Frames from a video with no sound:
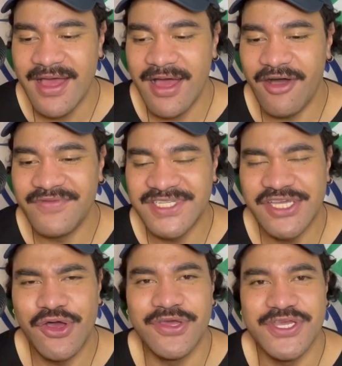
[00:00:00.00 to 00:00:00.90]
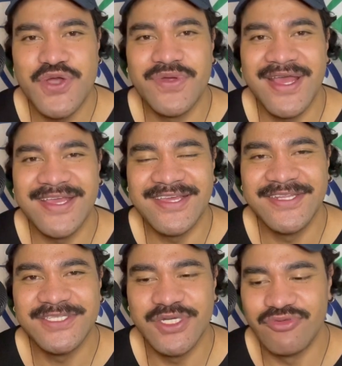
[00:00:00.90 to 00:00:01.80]
obviously you got your Ewan
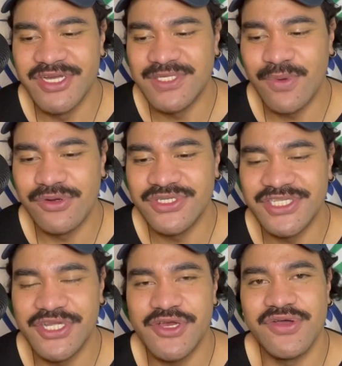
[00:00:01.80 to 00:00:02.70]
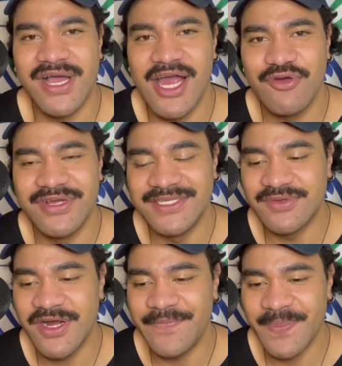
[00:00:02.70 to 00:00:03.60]
Aitkins, your Reece Walshes, your Currans,
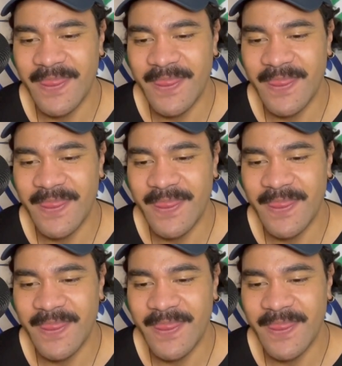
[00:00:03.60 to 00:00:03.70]
right?